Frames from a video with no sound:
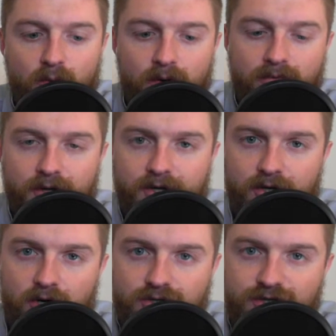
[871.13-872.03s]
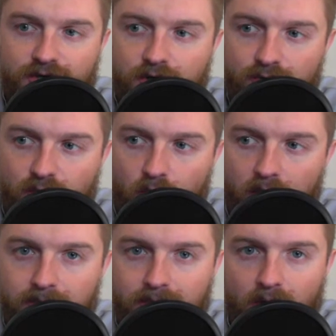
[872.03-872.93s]
we really encourage you to go to
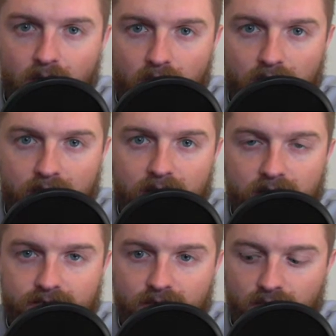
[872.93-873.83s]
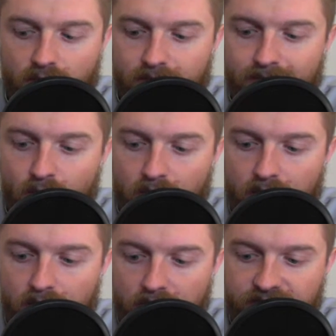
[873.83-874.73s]
our blog to learn more.